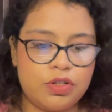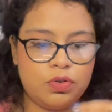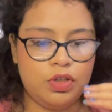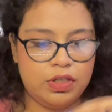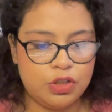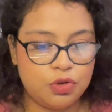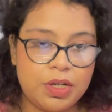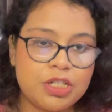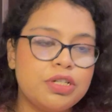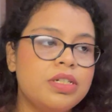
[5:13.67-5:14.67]
So the
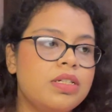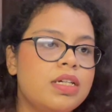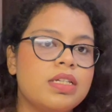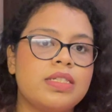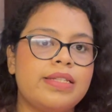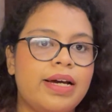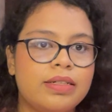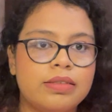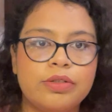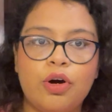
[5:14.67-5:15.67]
situation is
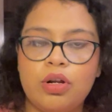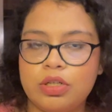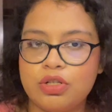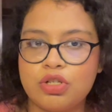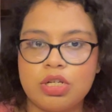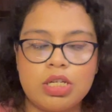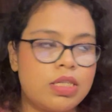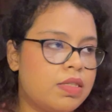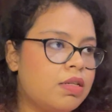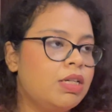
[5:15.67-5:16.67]
that the college
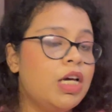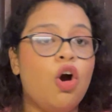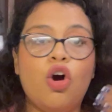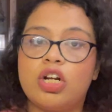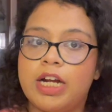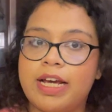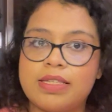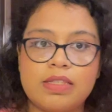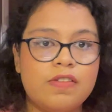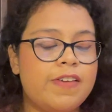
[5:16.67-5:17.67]
is
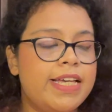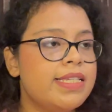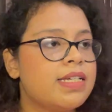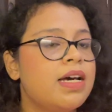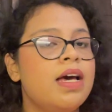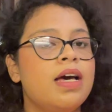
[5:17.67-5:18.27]
organizing the fest.